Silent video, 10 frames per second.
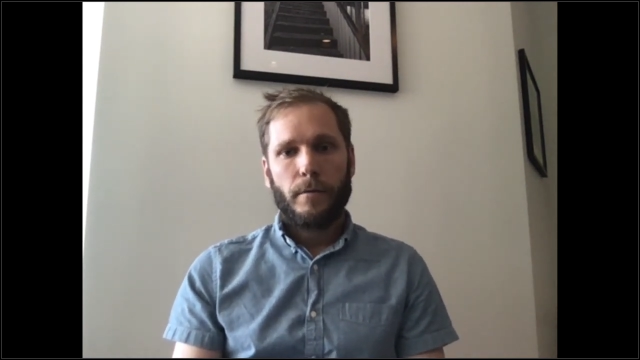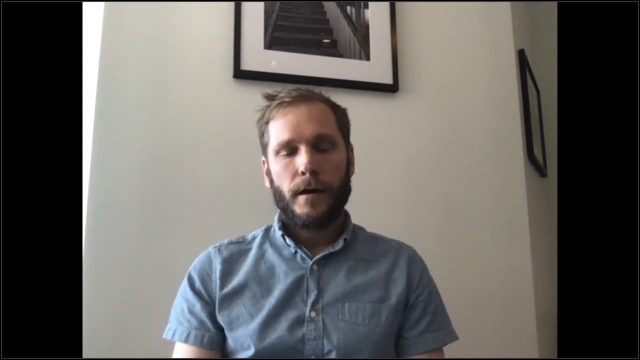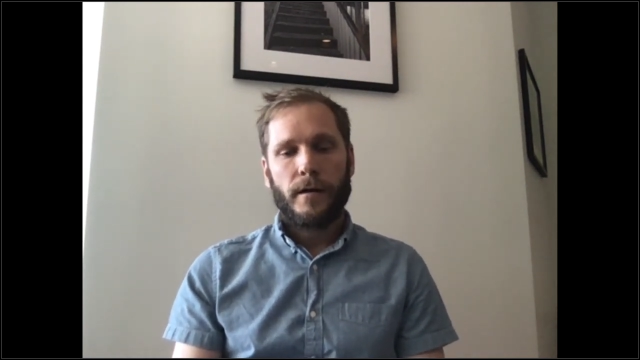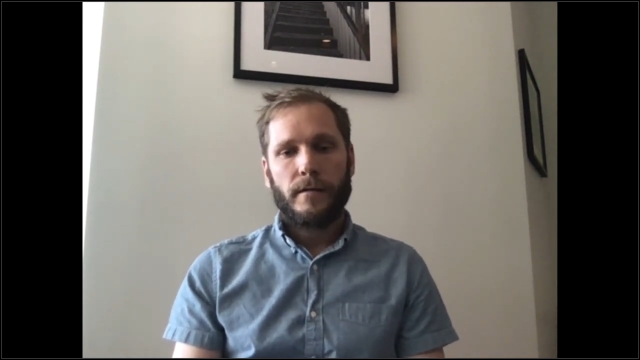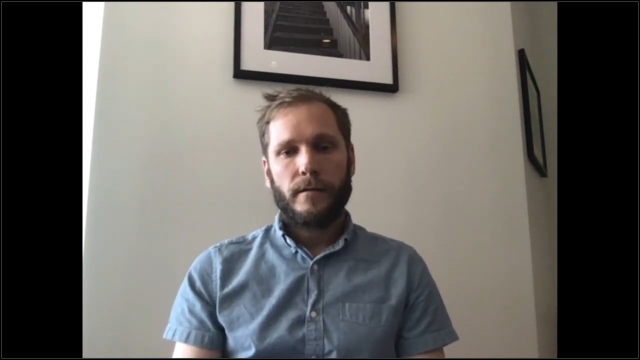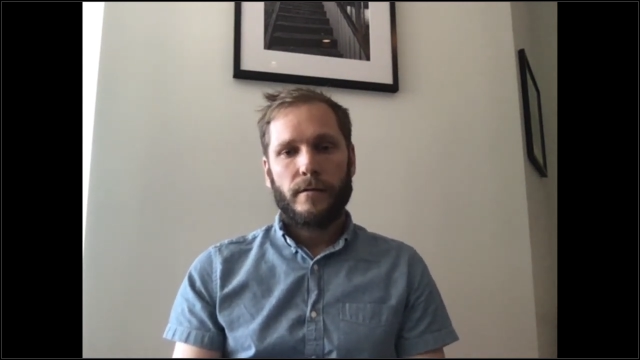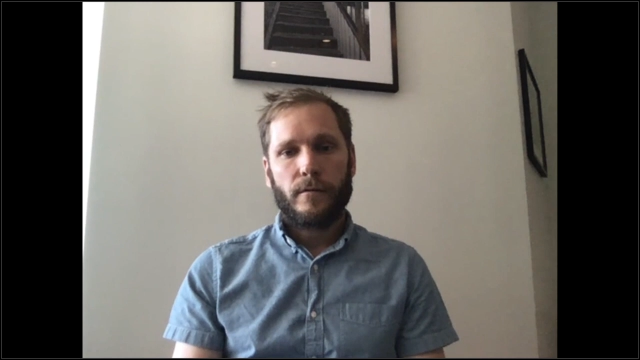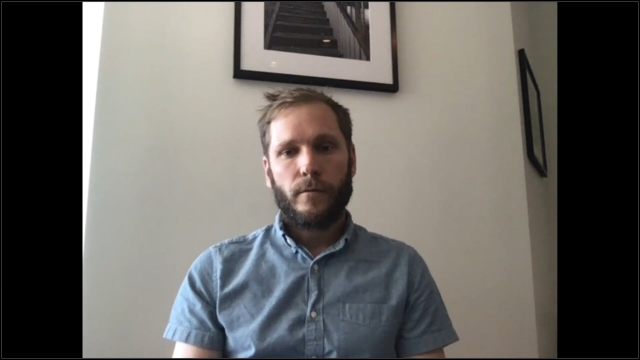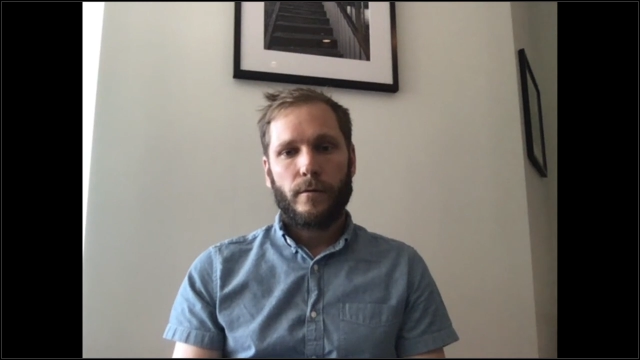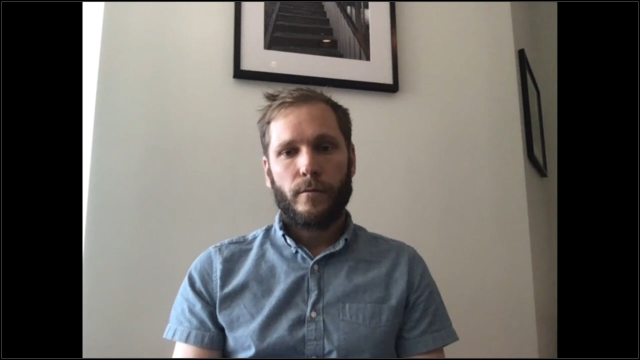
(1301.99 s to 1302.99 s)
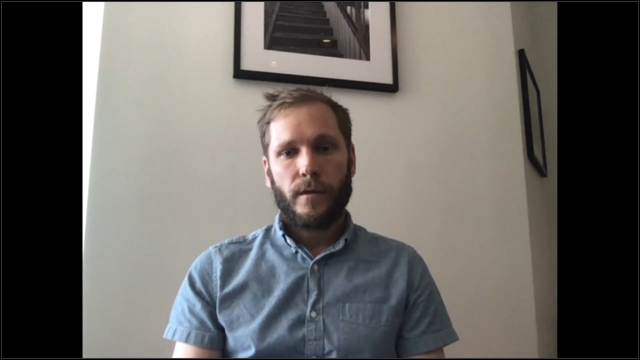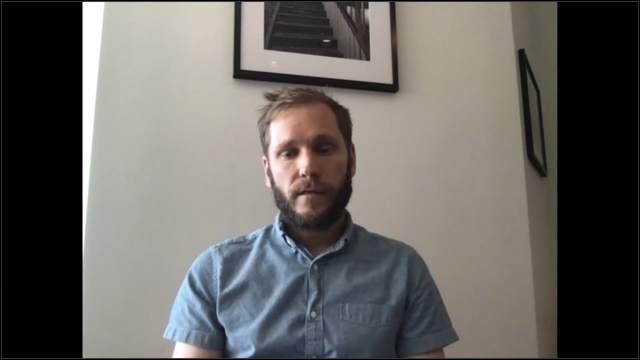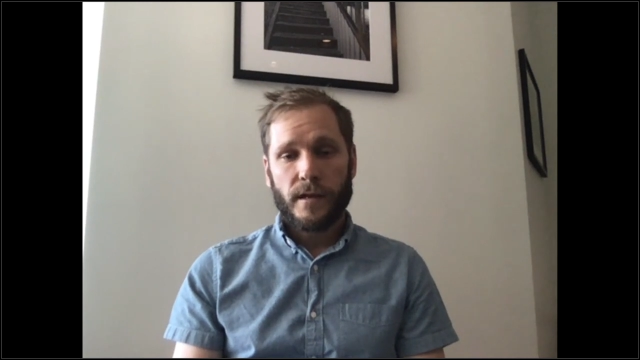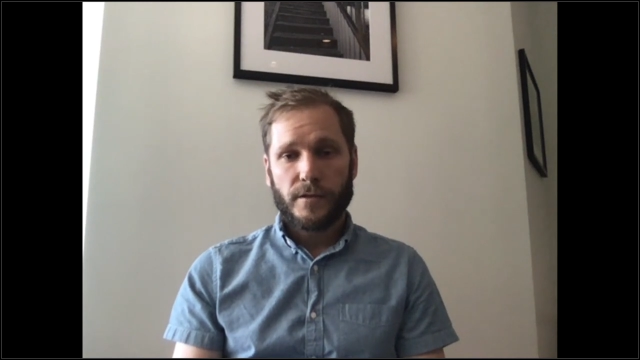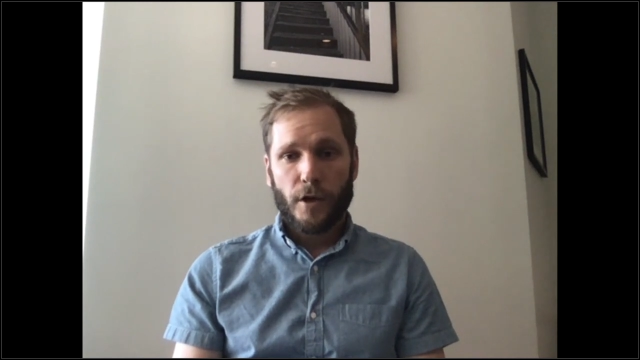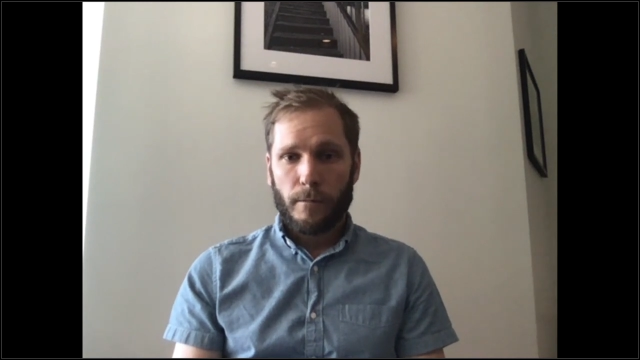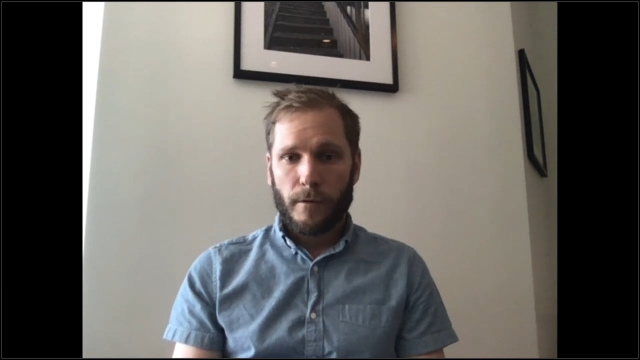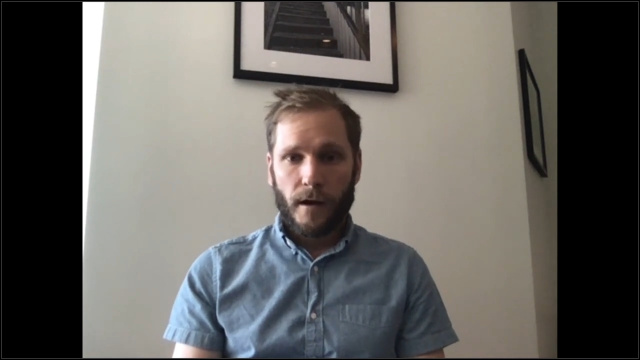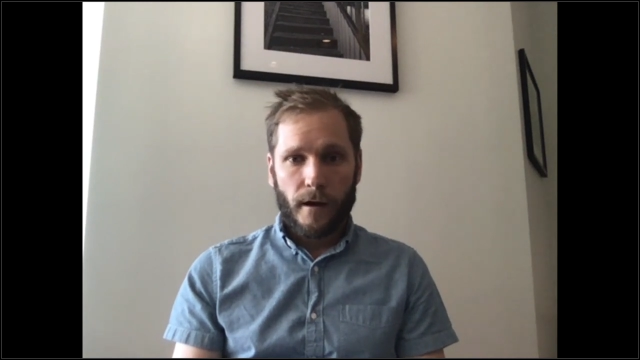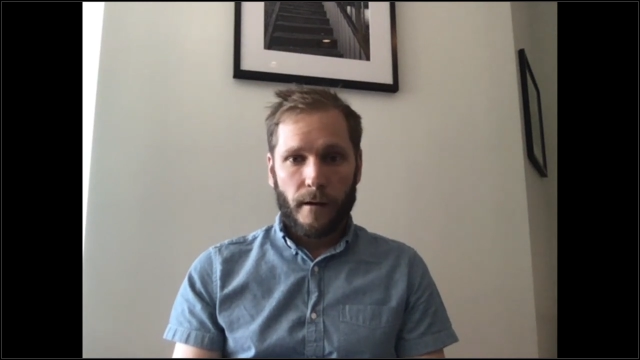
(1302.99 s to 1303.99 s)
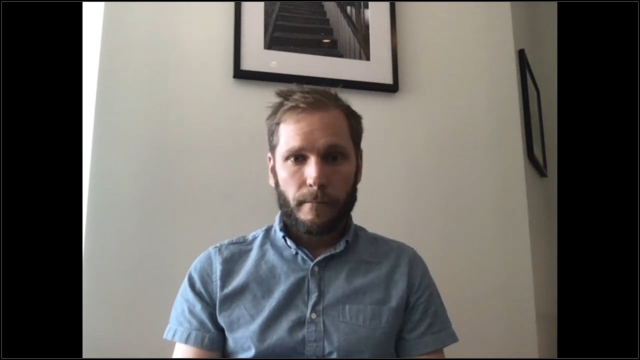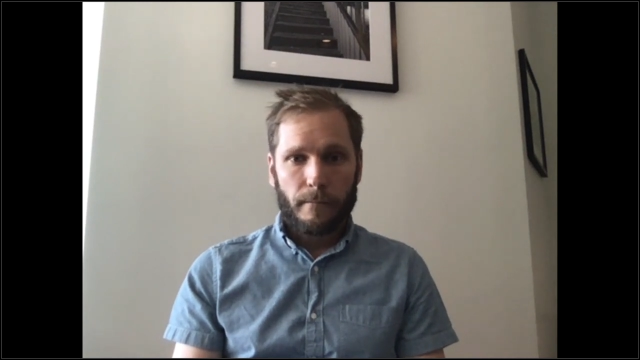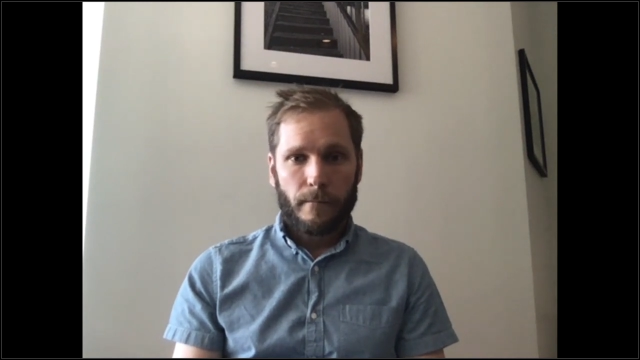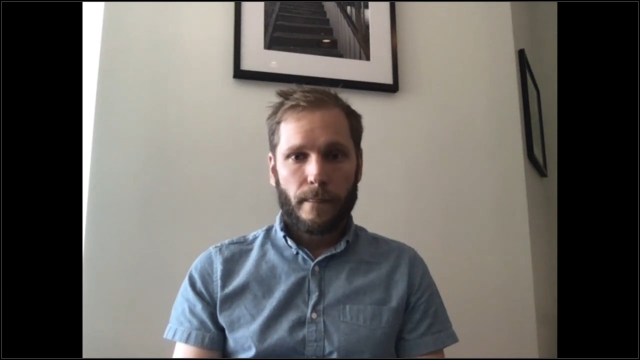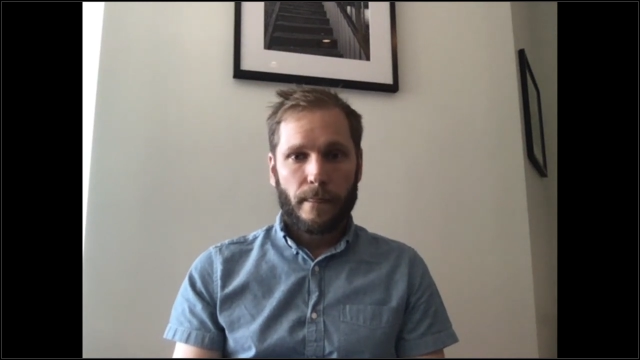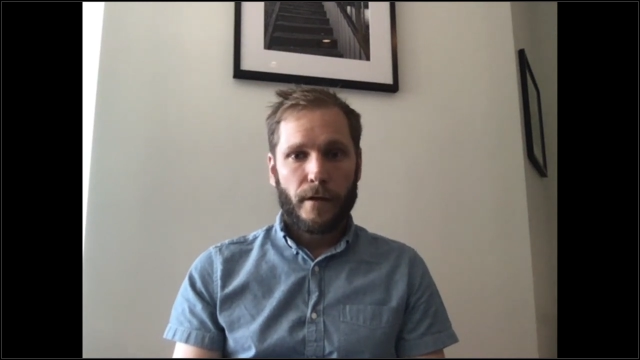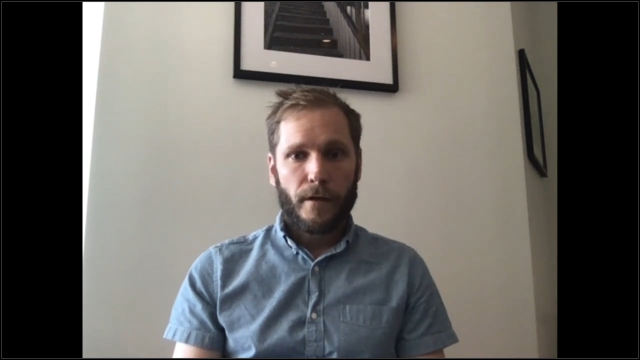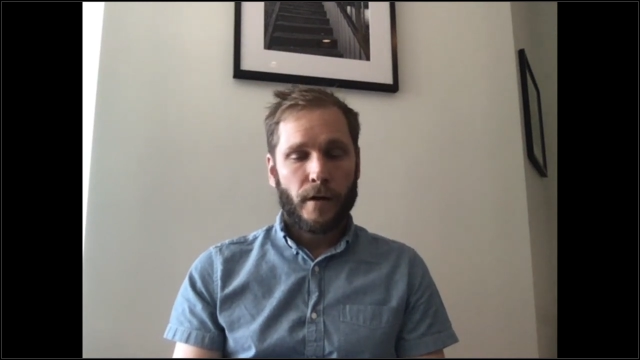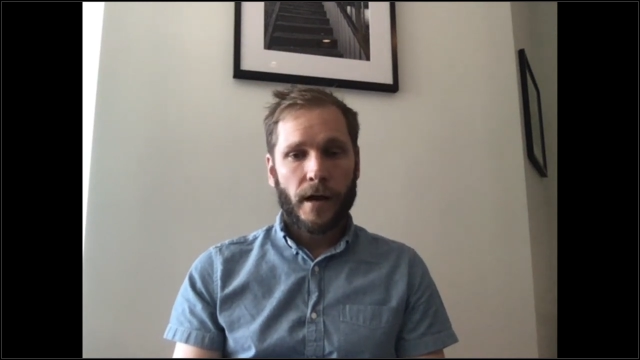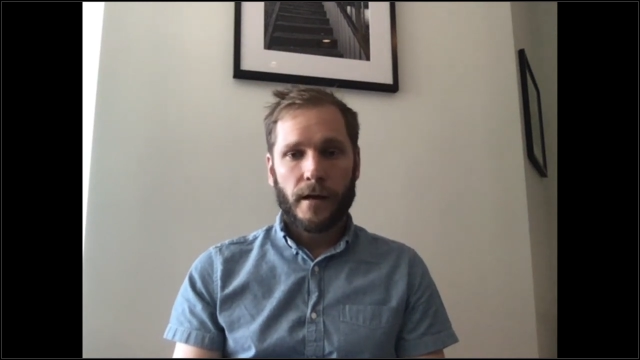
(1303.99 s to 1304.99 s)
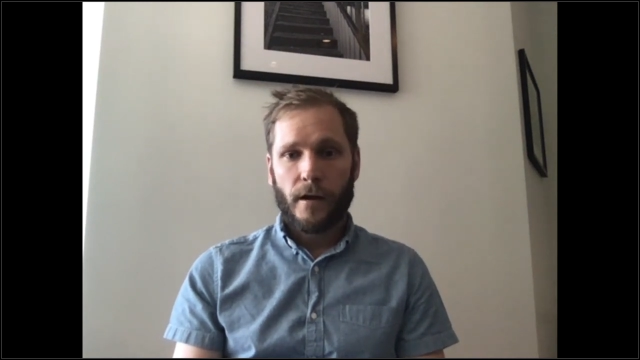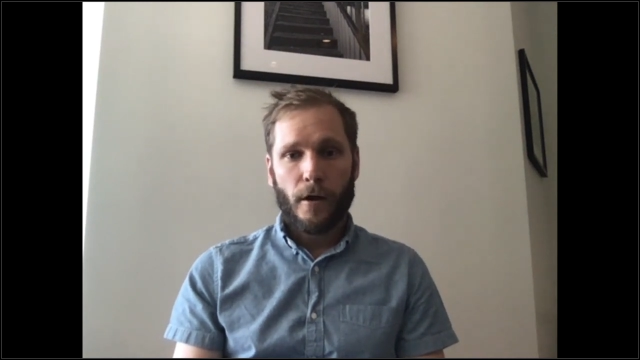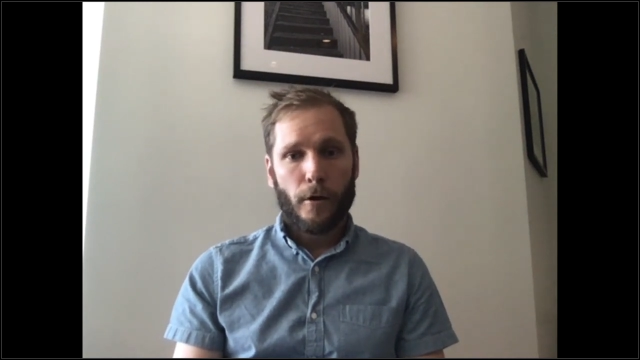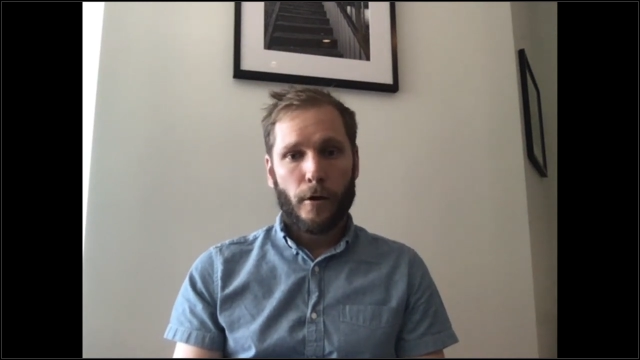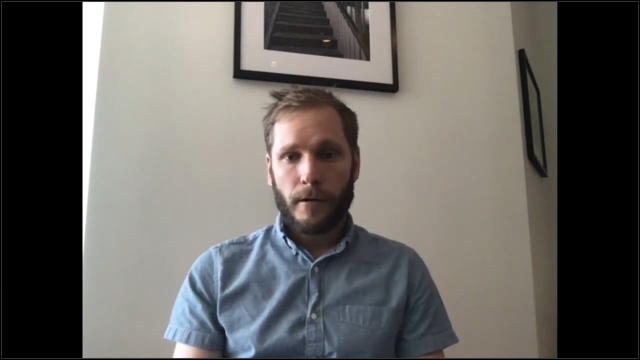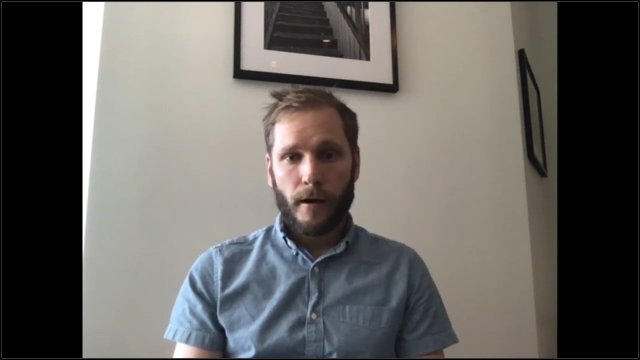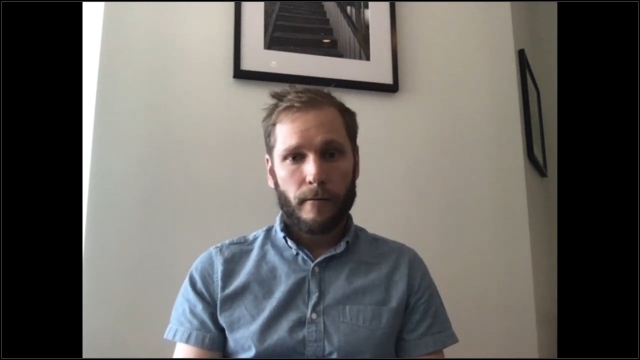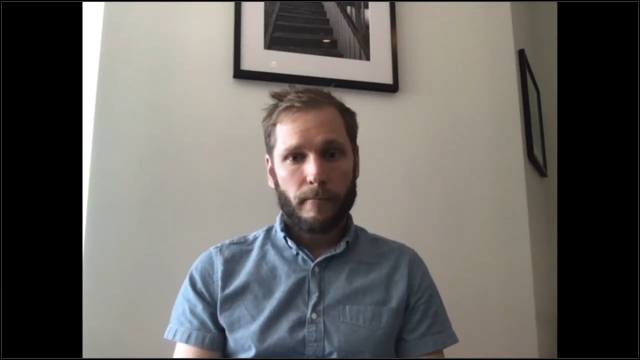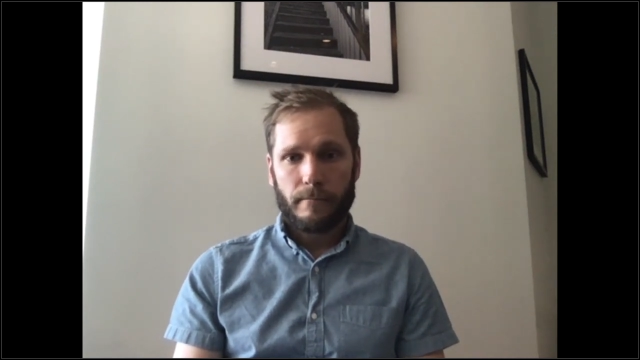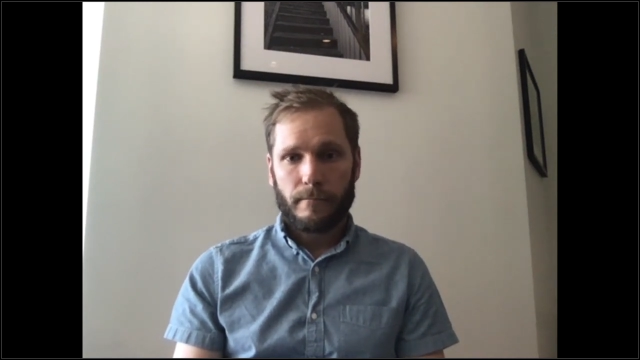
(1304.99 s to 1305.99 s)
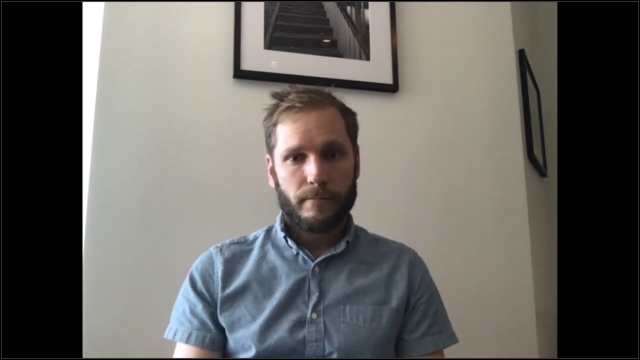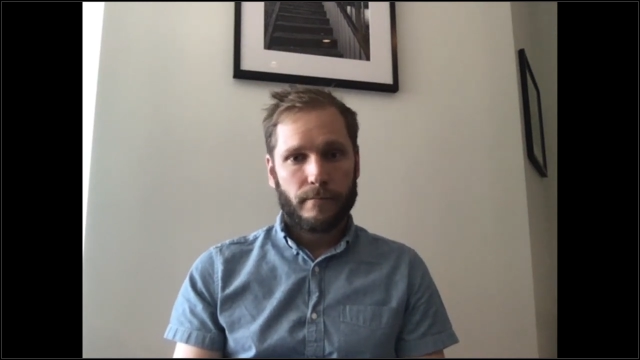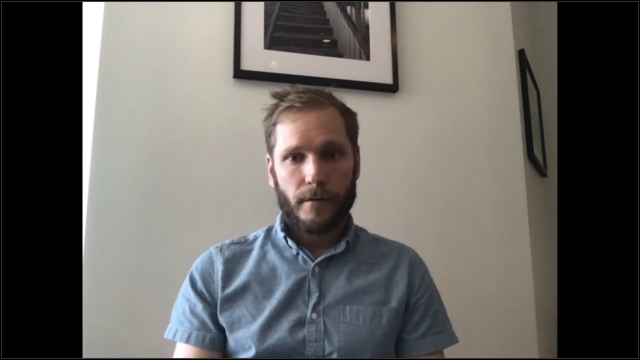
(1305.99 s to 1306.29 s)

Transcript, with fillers: But when things open up, they're not going to open up